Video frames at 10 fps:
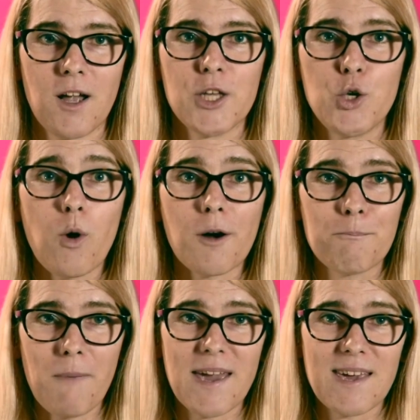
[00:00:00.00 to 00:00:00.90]
You are
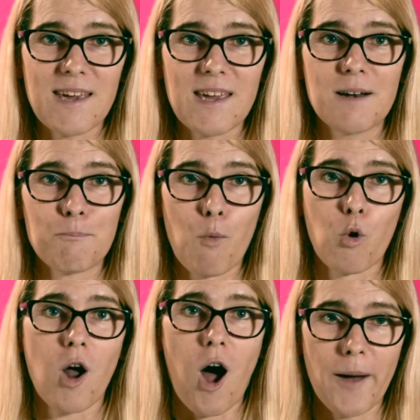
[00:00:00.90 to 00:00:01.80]
making it
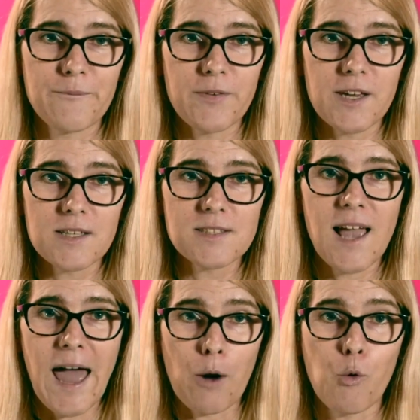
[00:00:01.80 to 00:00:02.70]
more obvious
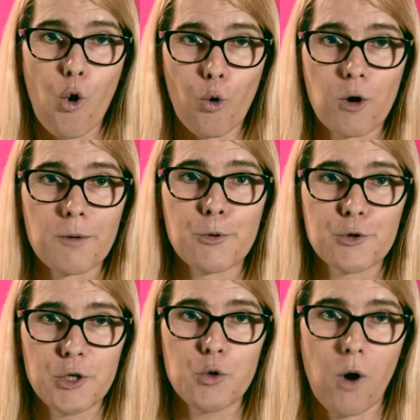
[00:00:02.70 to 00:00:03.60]
how horrible
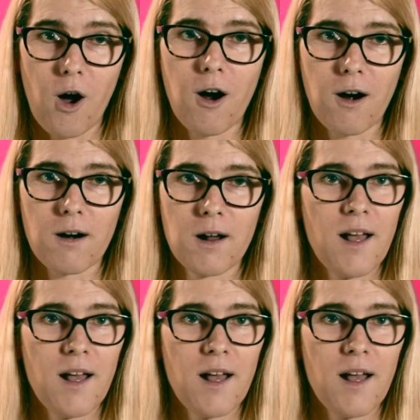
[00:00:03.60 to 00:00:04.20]
you are,